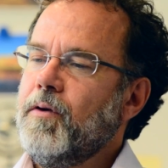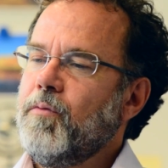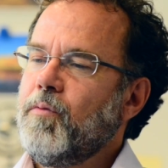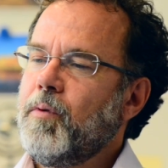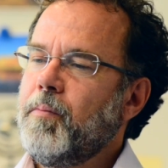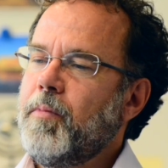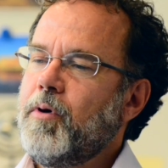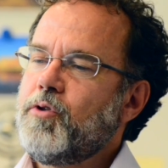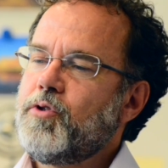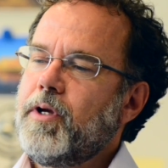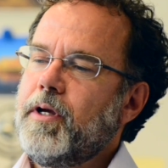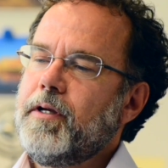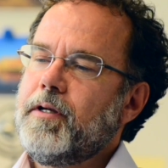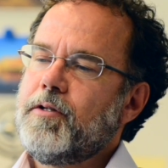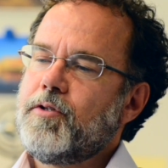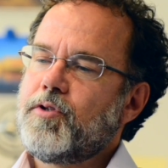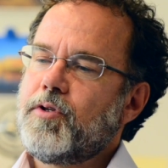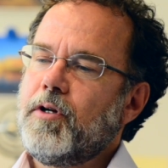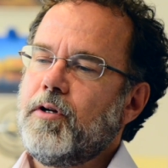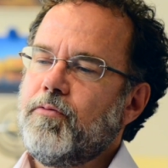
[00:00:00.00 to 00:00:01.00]
Well, Mosaic
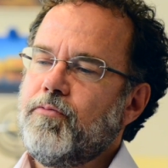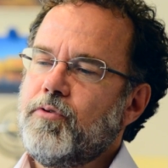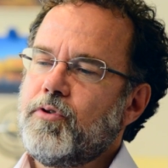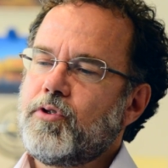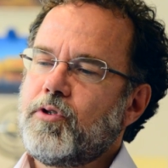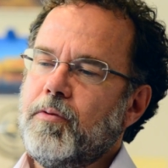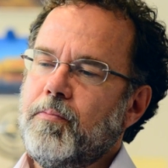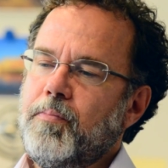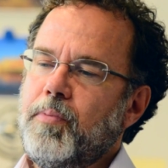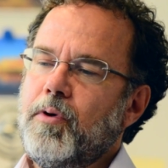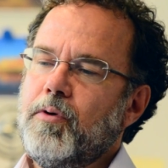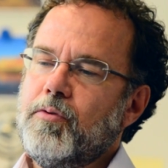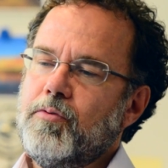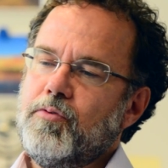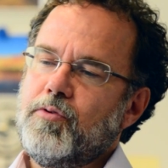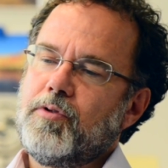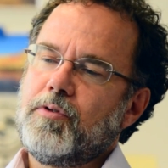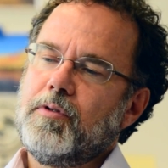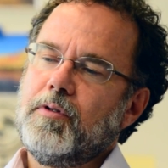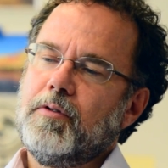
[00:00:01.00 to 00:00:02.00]
itself is
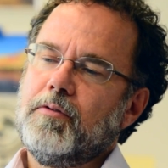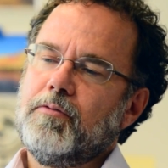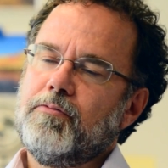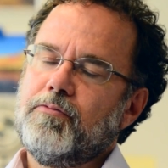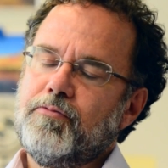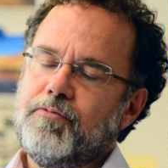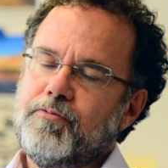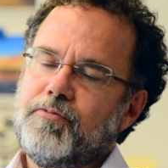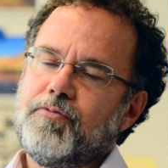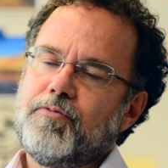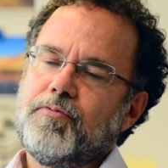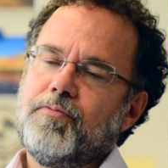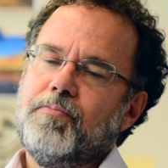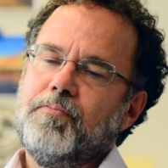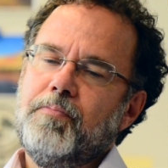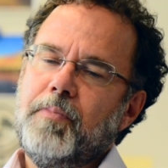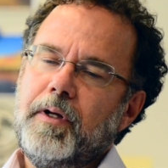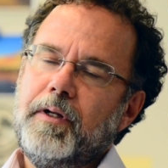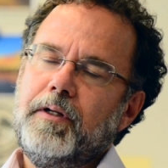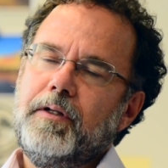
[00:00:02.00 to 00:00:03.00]
composed of
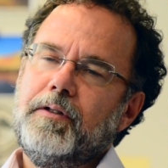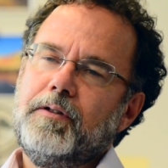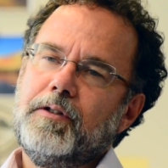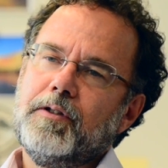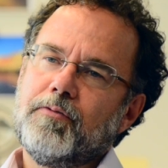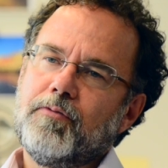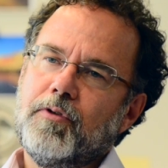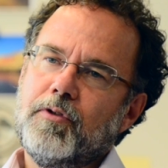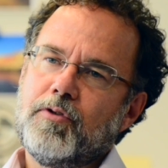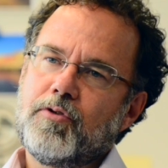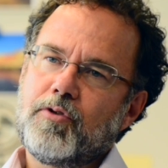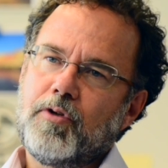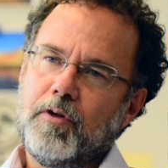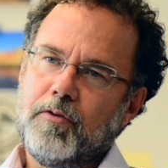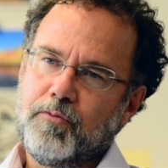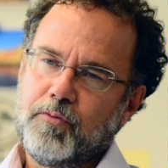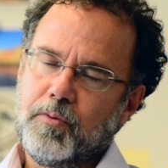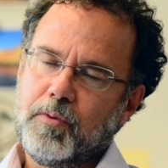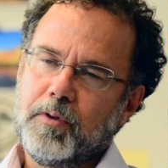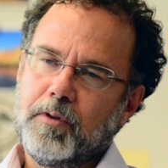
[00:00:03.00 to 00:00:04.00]
many different
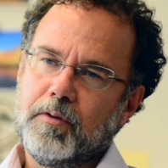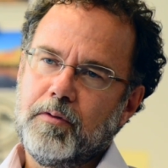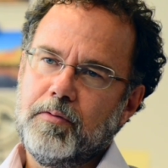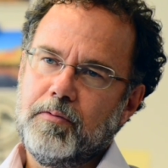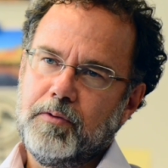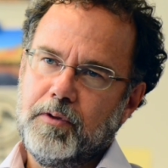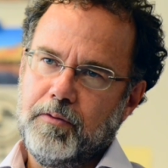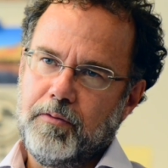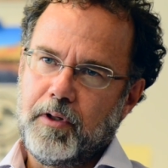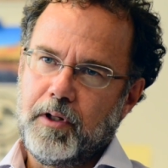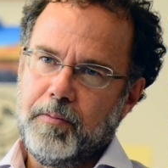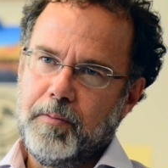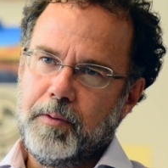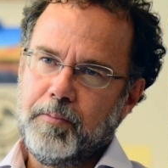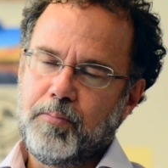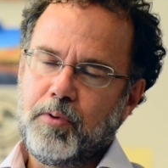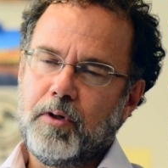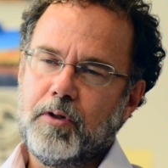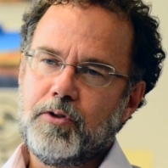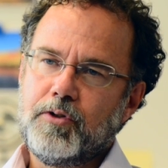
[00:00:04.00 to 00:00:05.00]
software
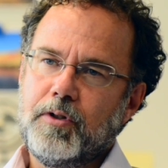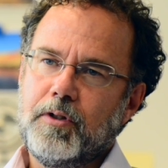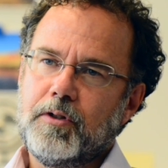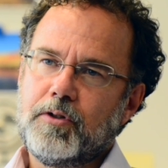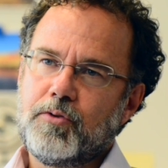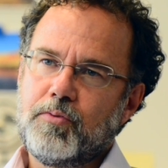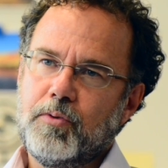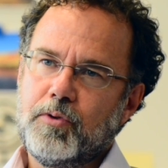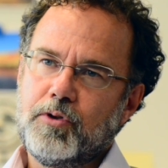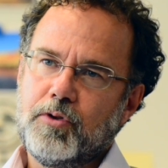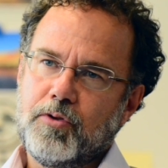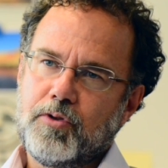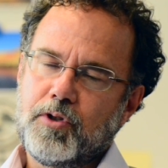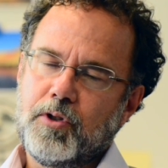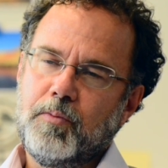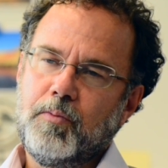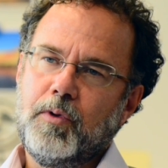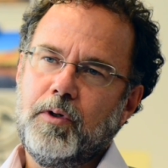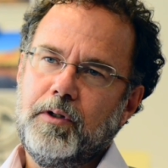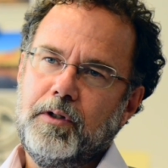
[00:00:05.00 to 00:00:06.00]
development projects, which are
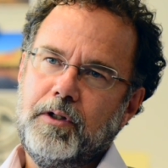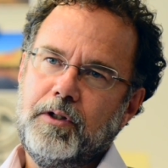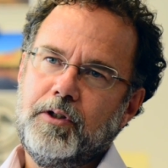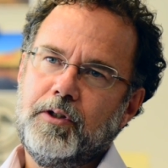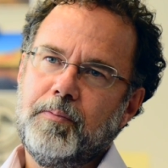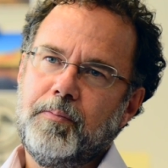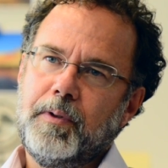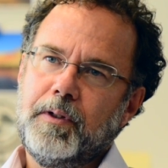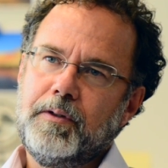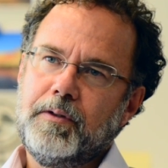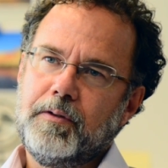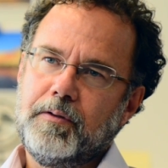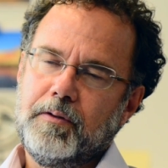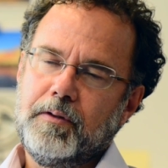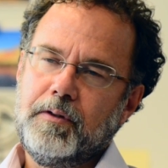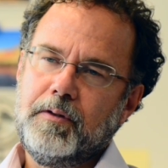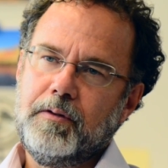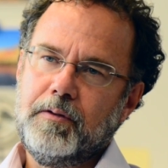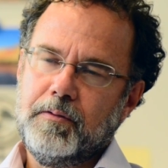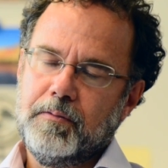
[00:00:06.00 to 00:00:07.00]
somewhat
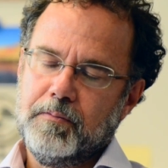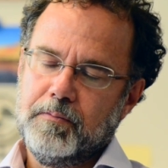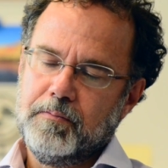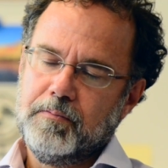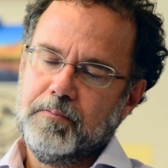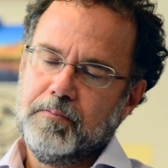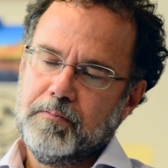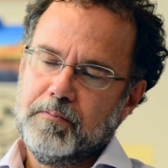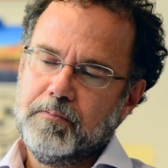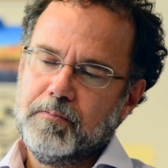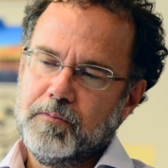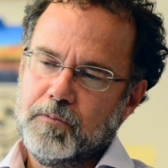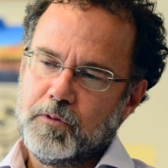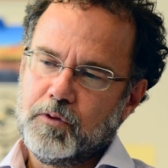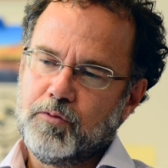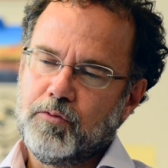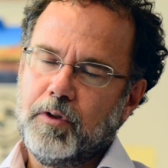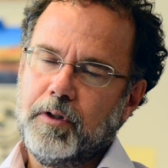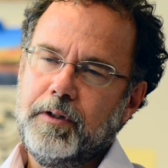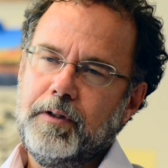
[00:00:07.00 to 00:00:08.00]
independently
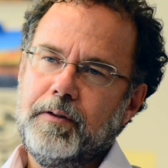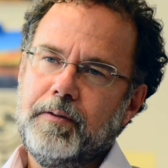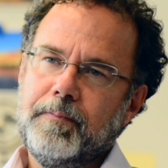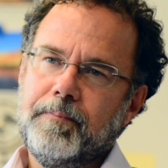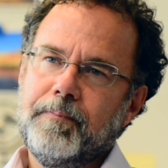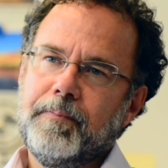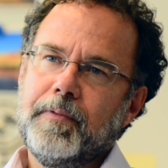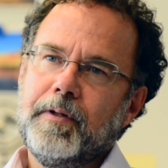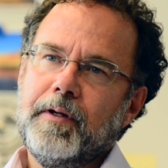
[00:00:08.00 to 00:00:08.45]
running.